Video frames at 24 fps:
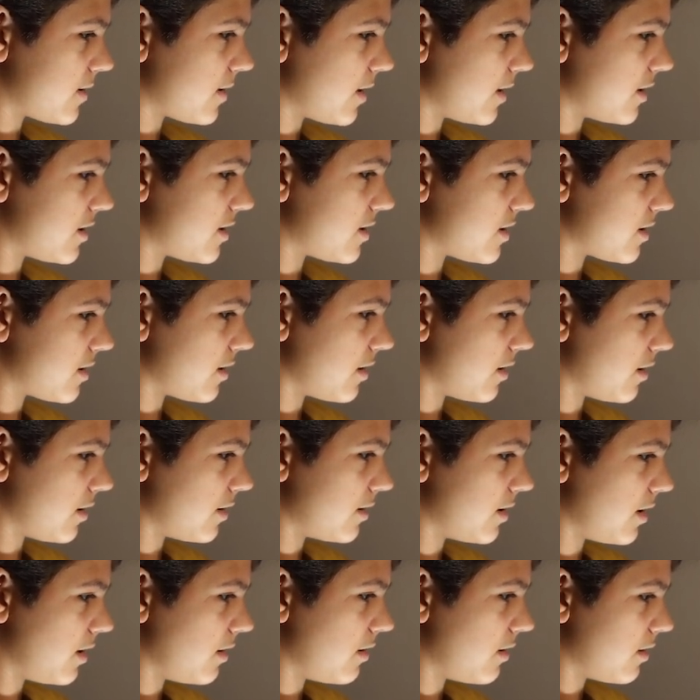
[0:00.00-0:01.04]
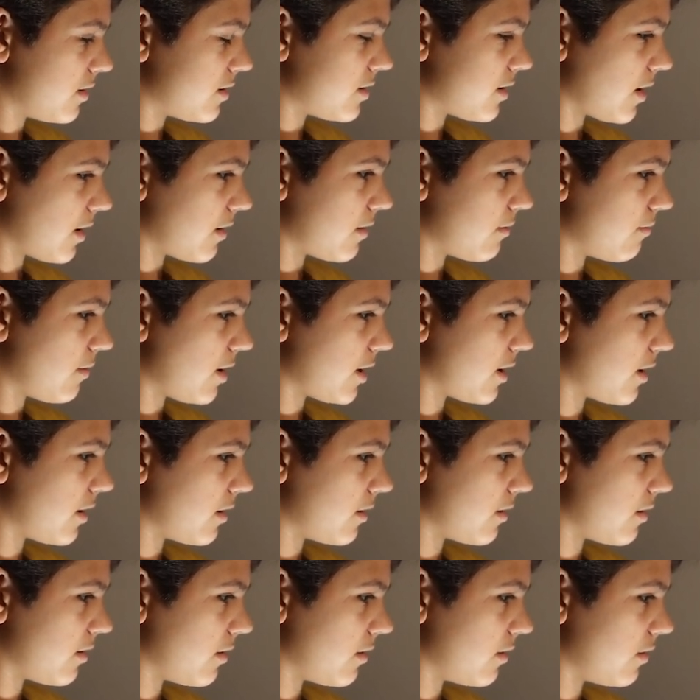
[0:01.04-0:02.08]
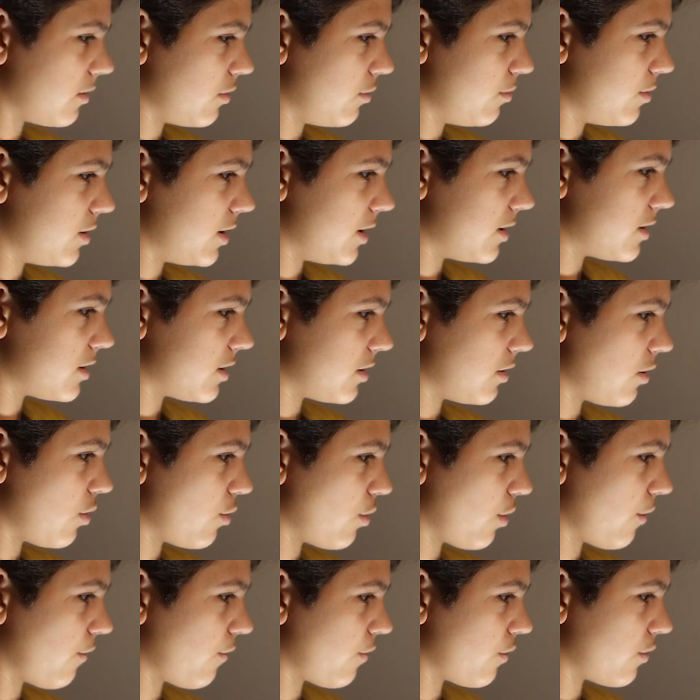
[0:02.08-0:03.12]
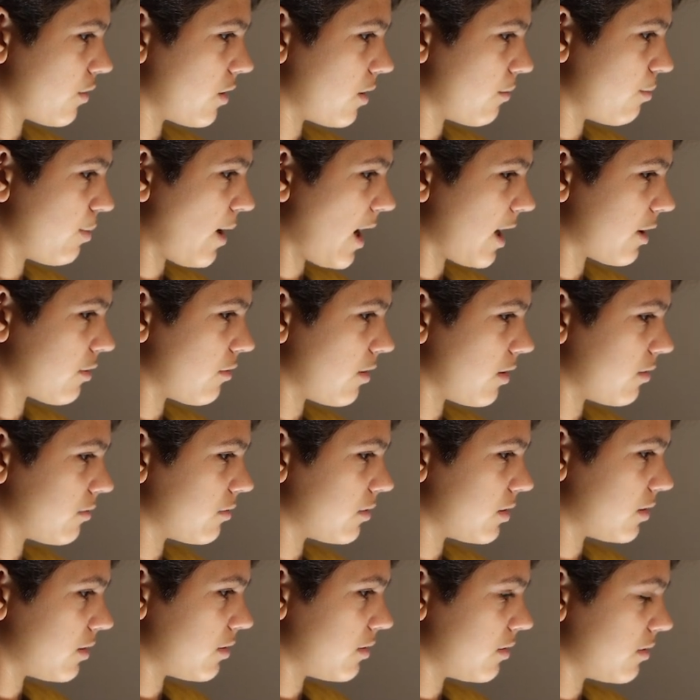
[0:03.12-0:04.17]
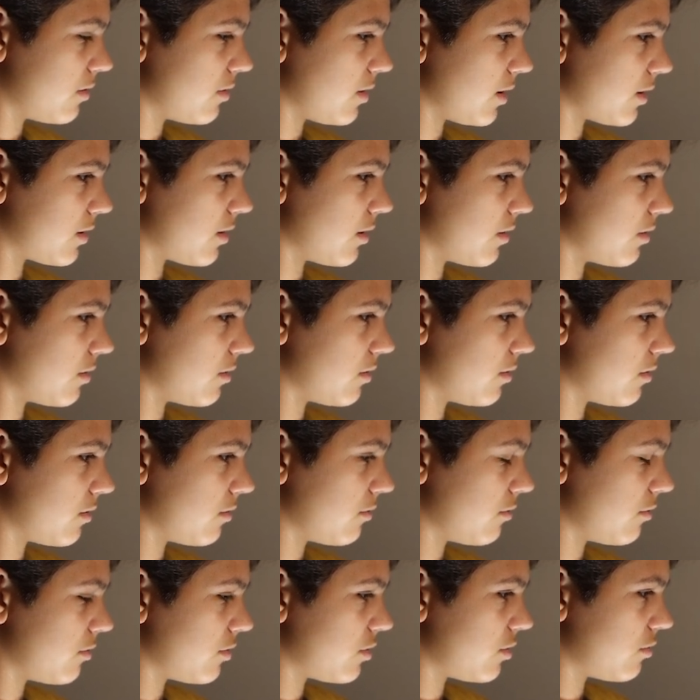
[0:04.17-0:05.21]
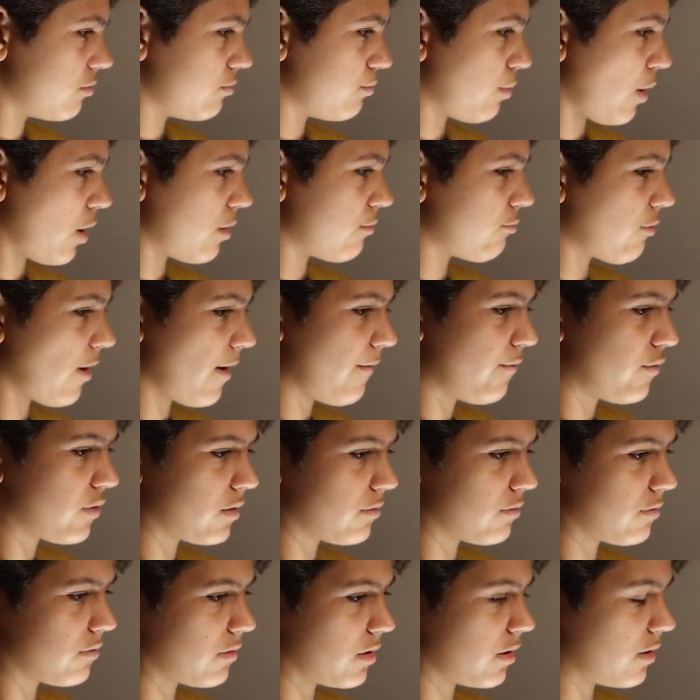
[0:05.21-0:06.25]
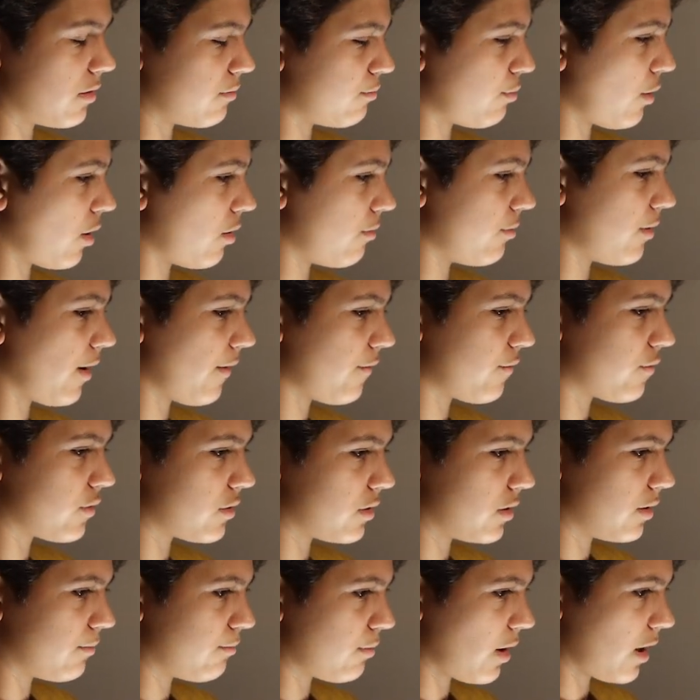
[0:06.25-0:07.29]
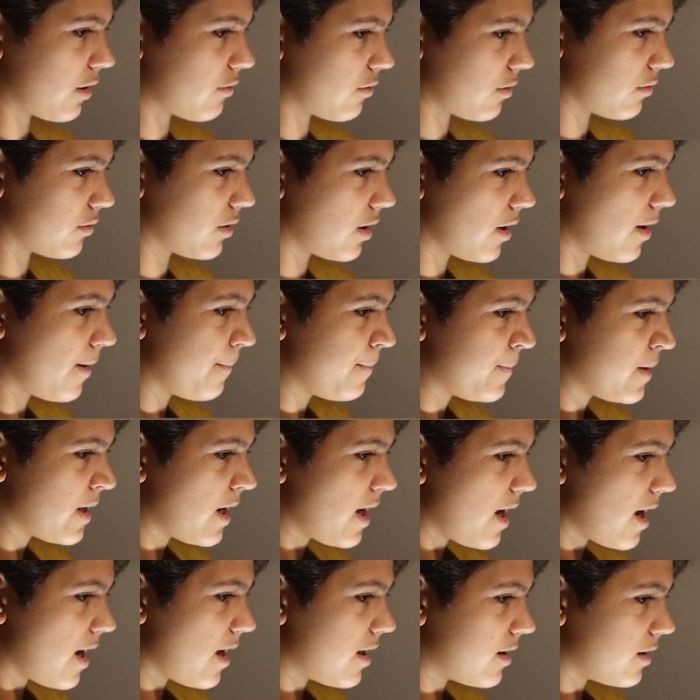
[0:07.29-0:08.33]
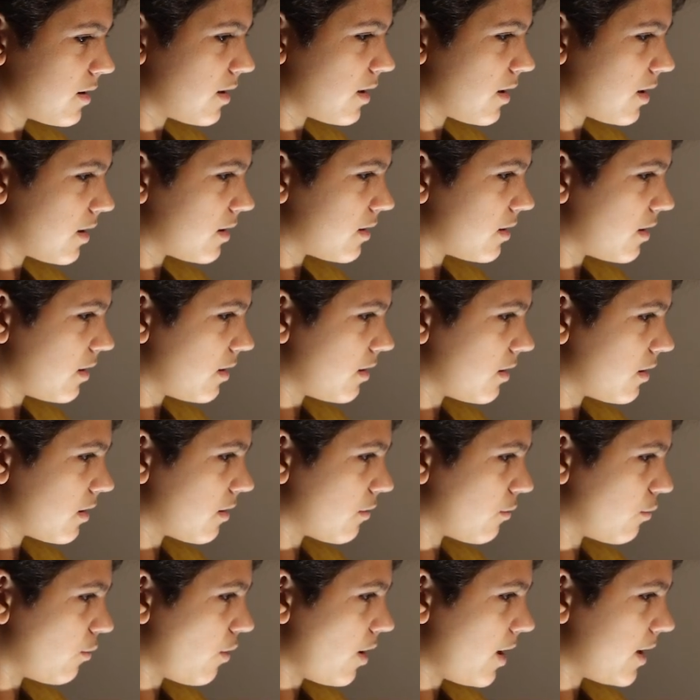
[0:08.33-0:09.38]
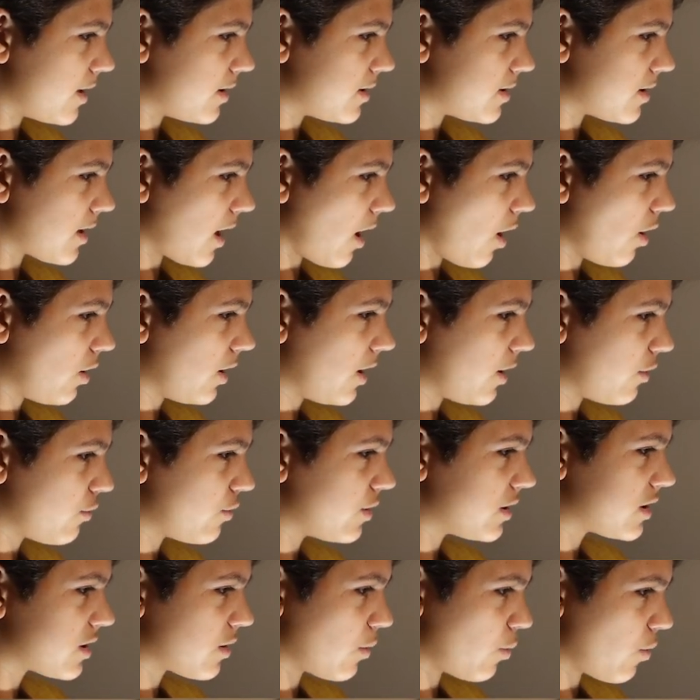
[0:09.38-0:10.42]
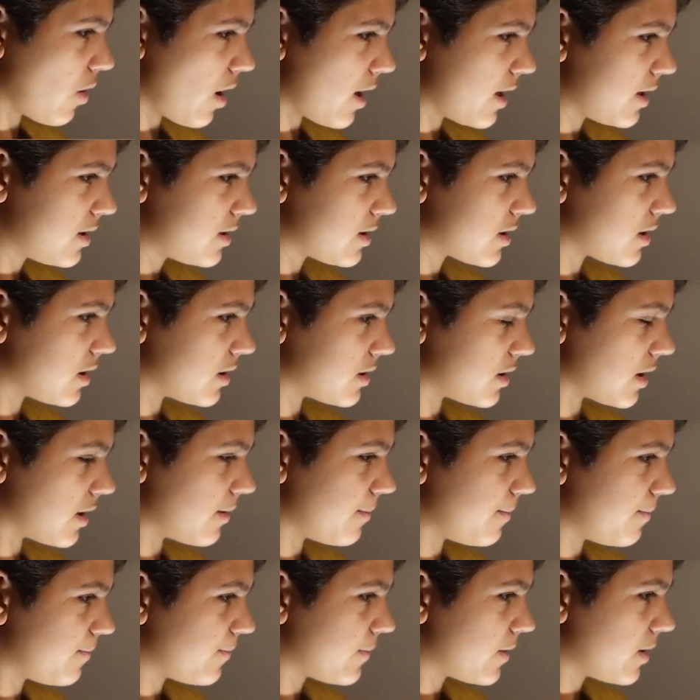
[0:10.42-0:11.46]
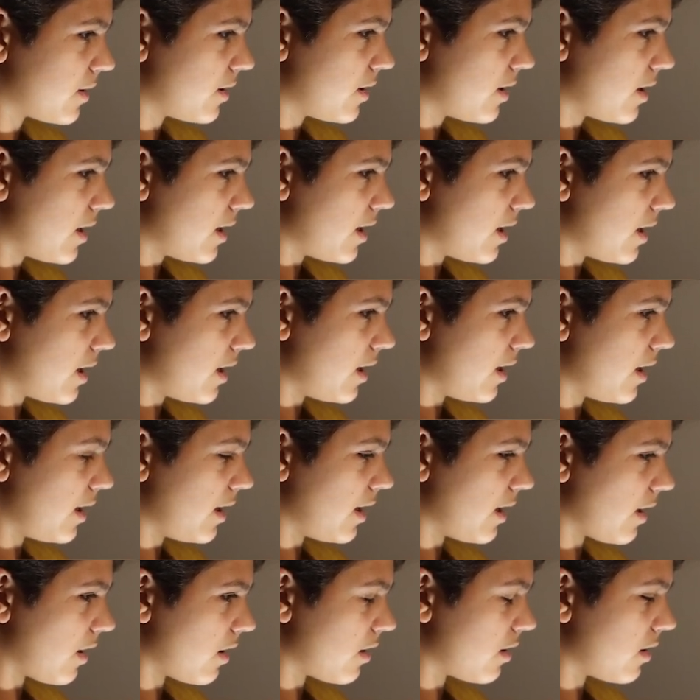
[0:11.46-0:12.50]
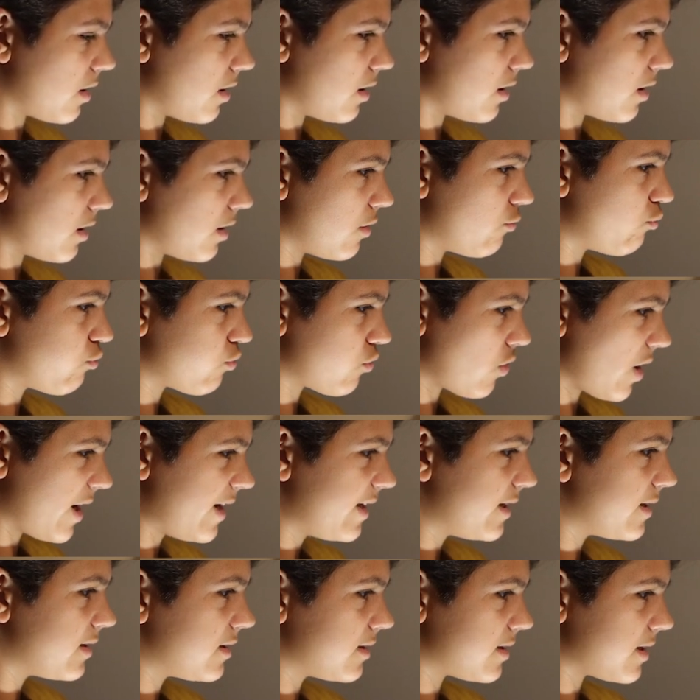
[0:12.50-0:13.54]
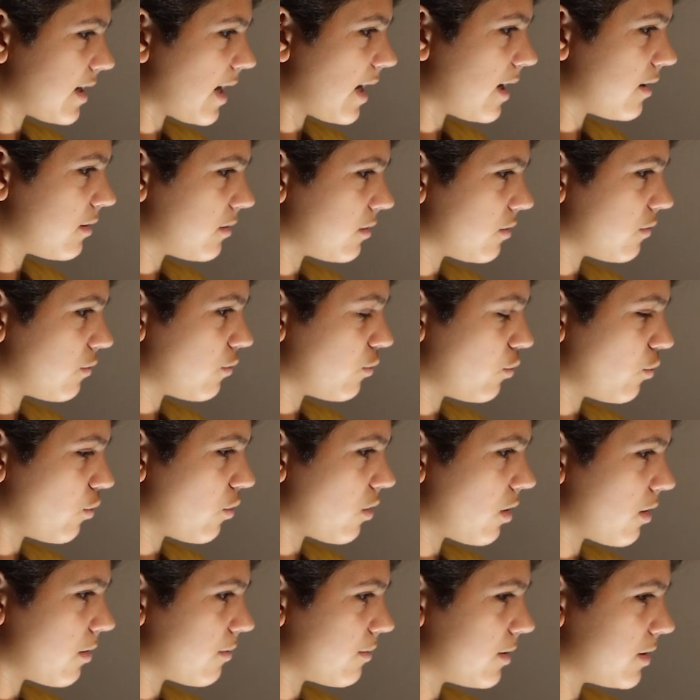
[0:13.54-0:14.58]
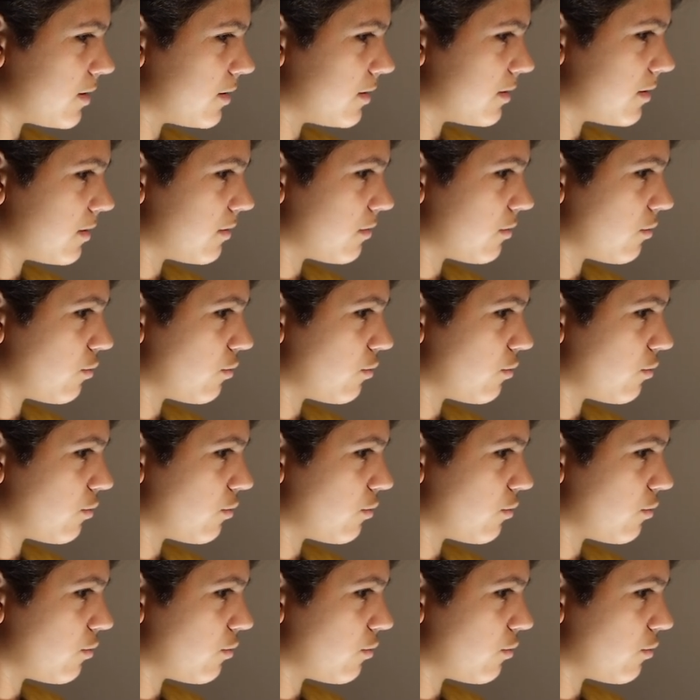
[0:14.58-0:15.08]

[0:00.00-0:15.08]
it's like making the luminance lower for the background, like the bottom right for the, bottom left for the background. And then the whites, I'll increase the whites because it brightens and warms